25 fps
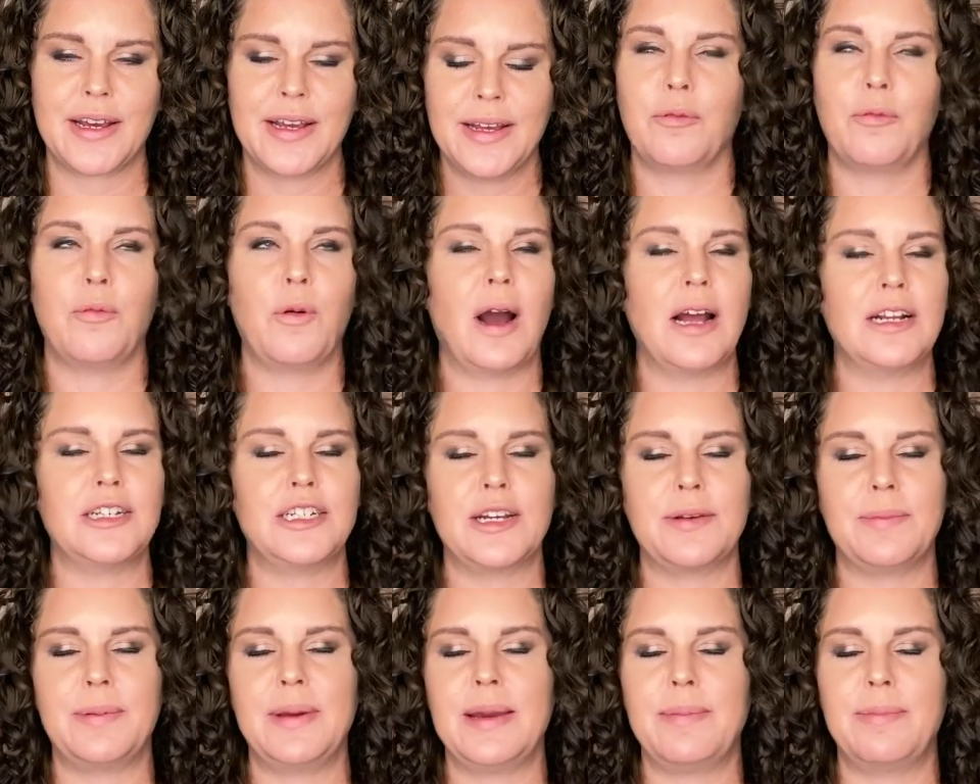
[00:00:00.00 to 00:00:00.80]

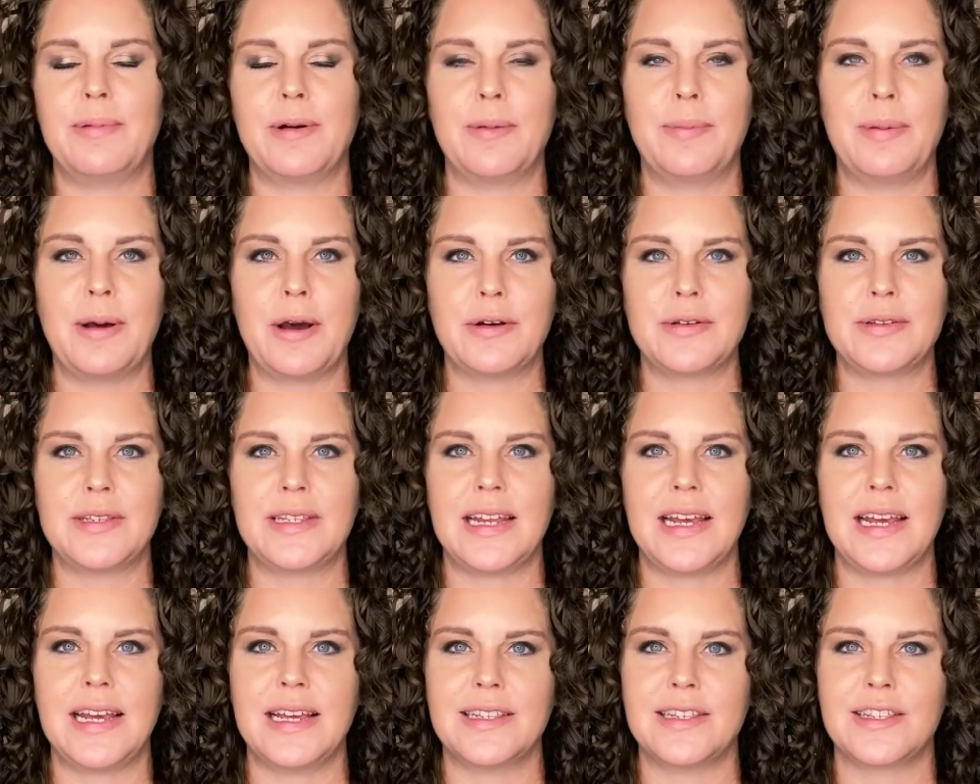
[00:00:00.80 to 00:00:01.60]
watching people post
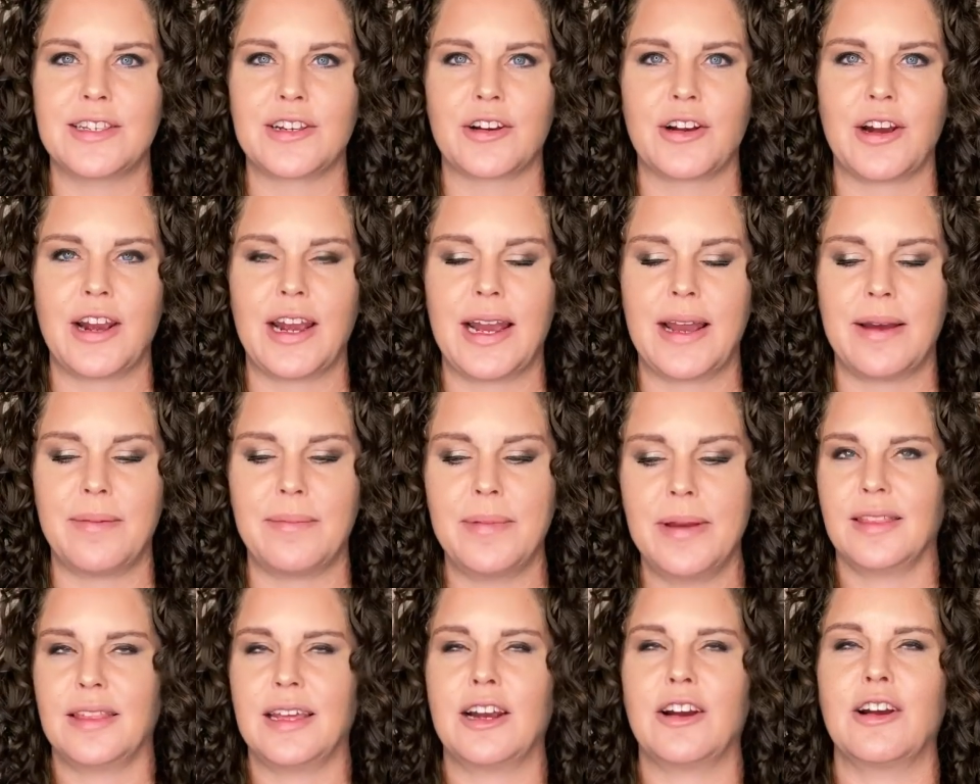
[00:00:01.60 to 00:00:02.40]
to
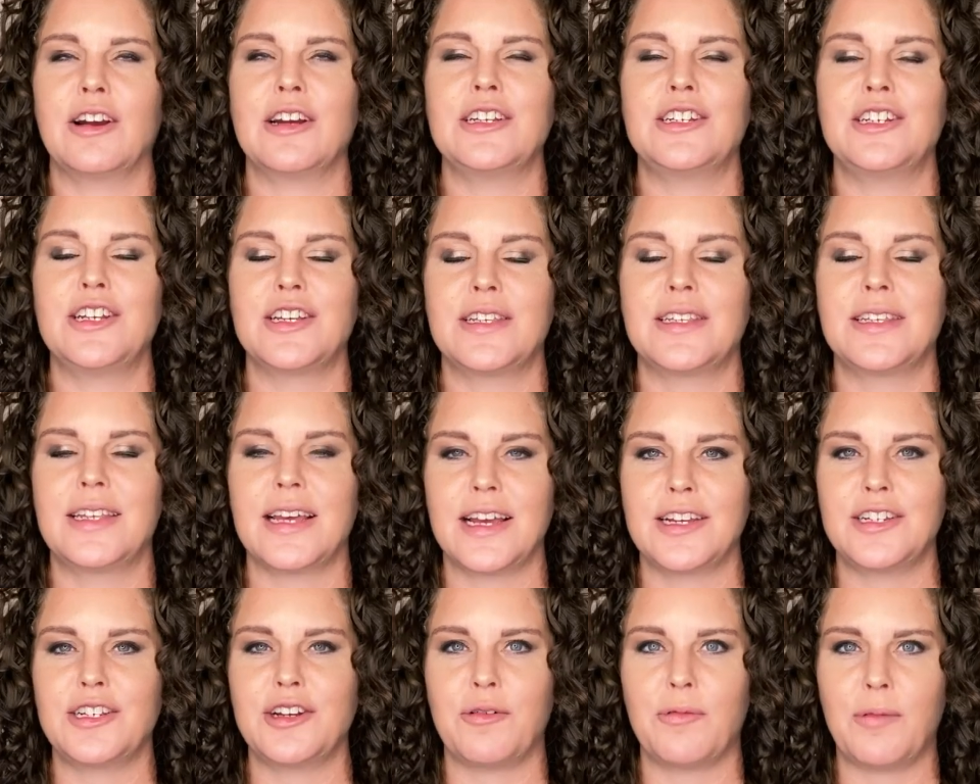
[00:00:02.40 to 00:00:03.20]
Instagram. There is just
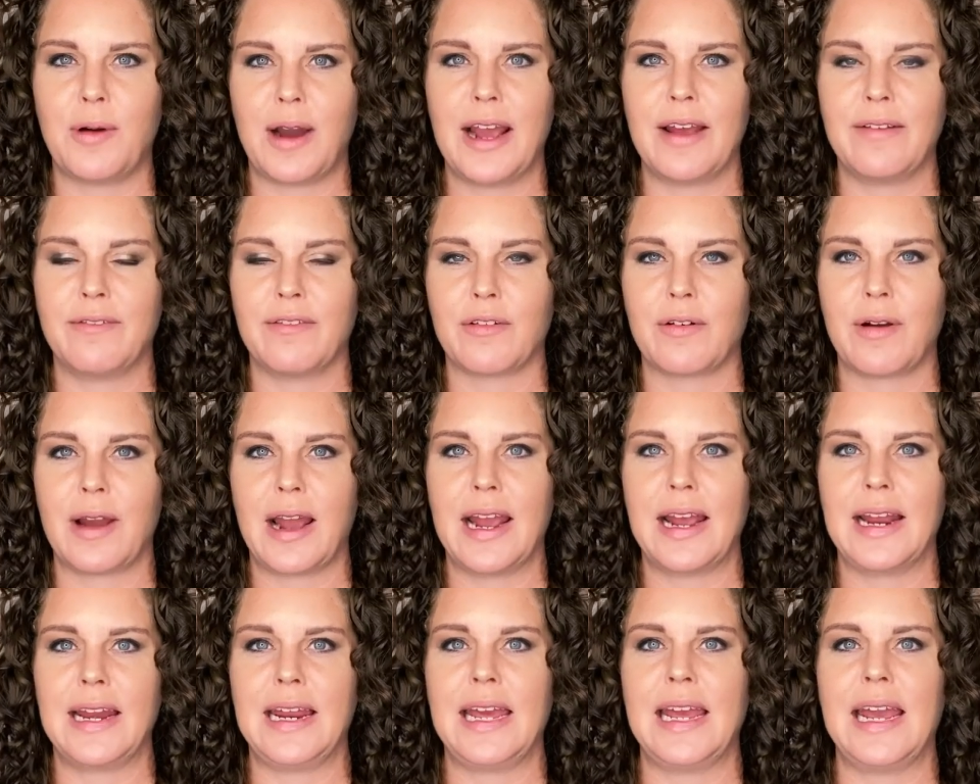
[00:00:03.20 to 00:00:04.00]
such a wide
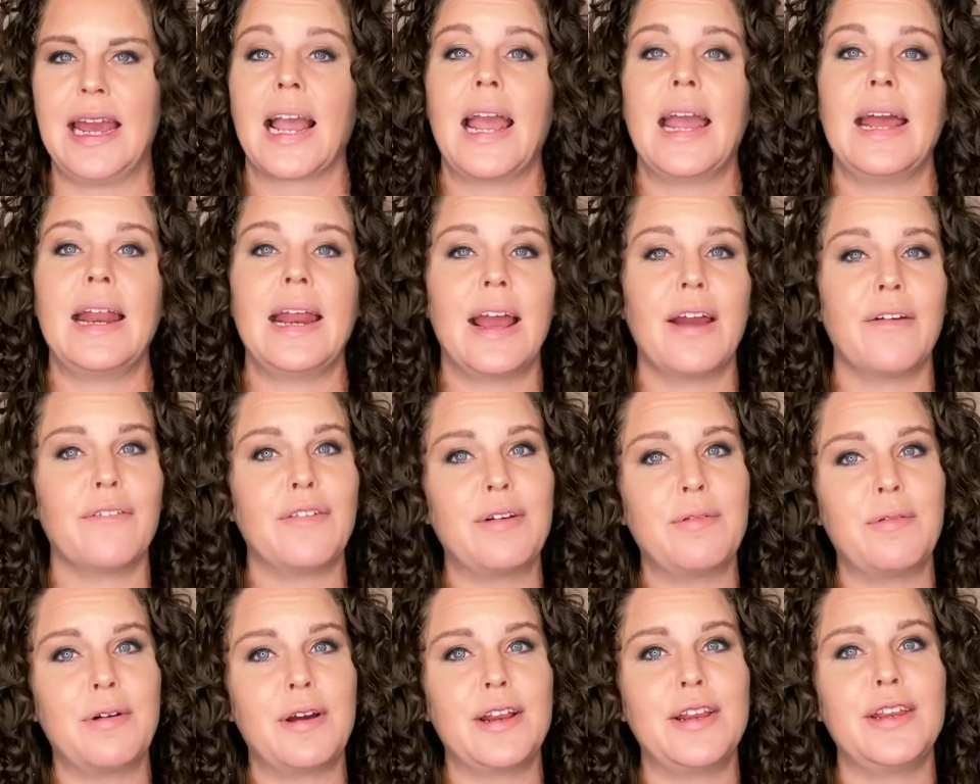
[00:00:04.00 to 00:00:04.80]
variety, and
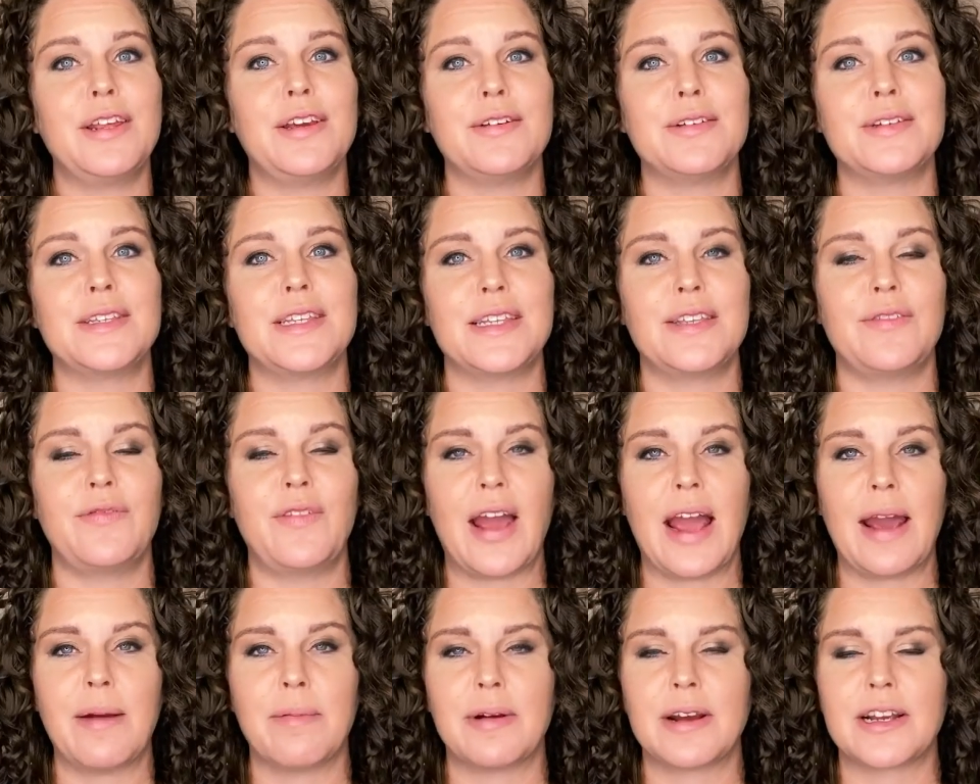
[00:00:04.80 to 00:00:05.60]
everyone uses
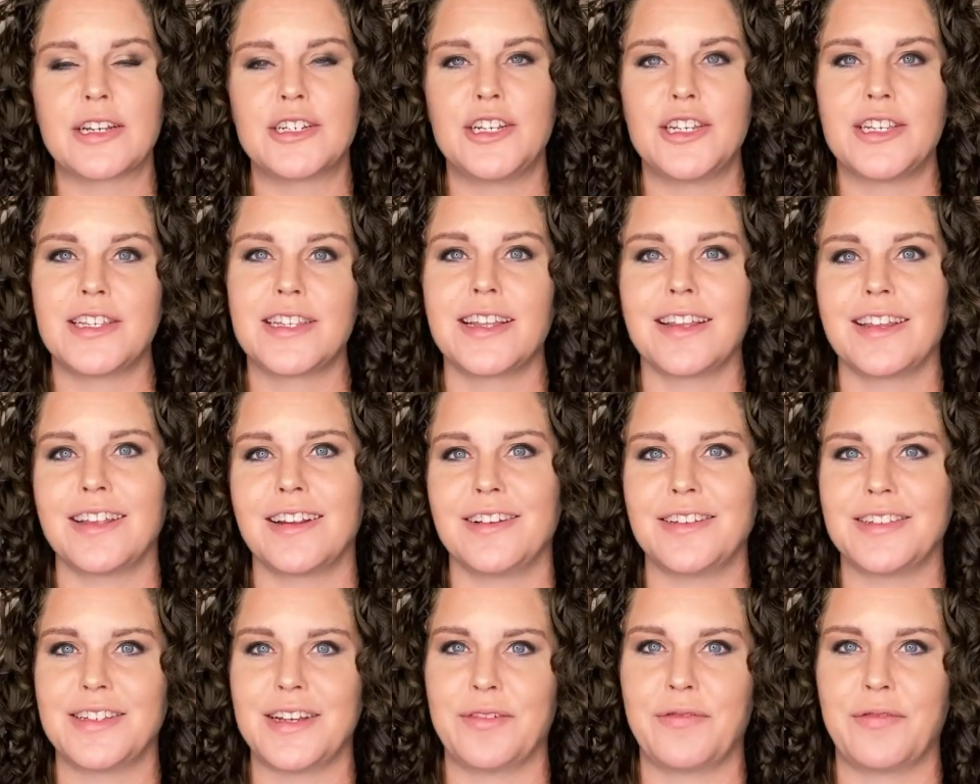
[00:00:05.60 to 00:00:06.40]
fabrics just a
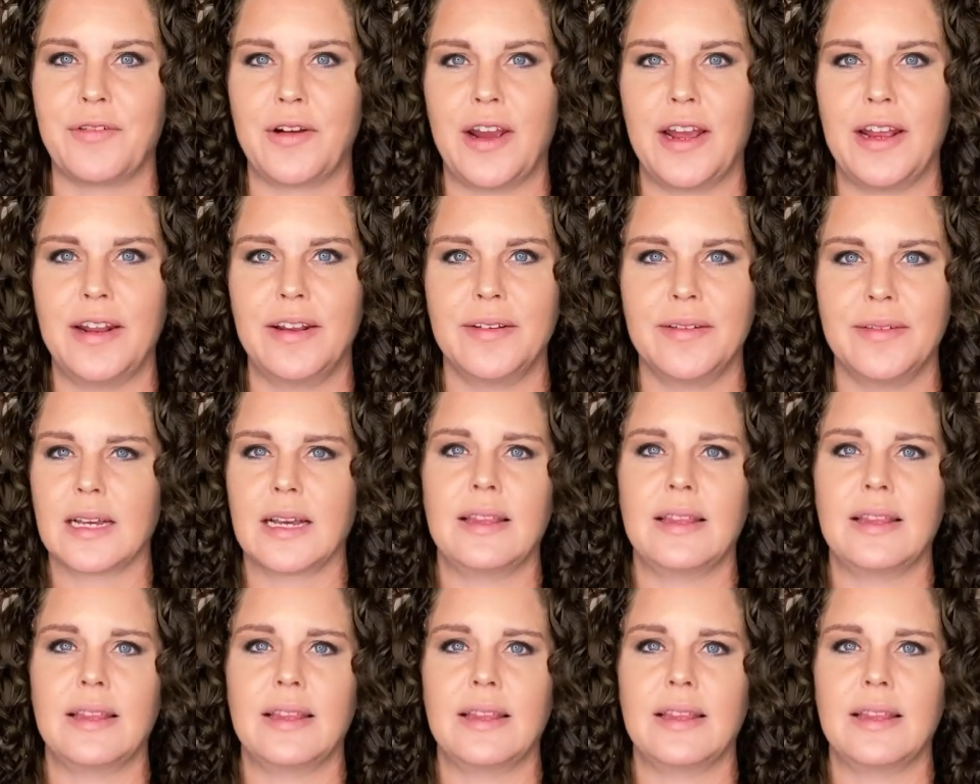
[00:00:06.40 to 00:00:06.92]
little different.